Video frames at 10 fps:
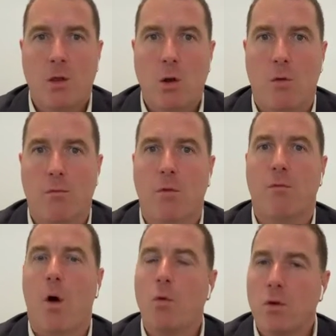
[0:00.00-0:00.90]
of the
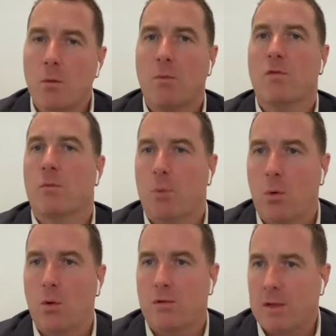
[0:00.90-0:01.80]
volume of
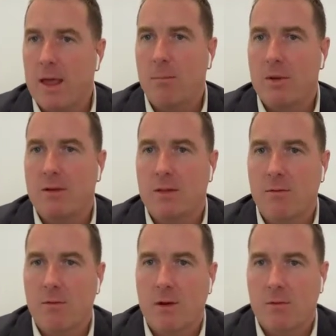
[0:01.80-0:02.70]
supports that can be
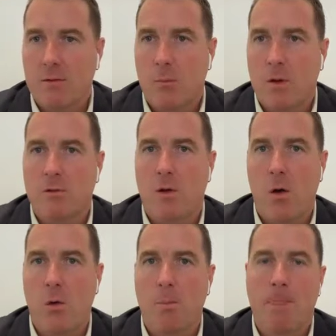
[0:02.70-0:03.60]
delivered in someone's
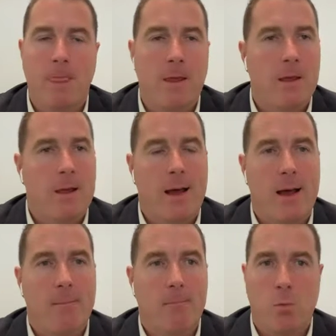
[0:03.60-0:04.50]
home.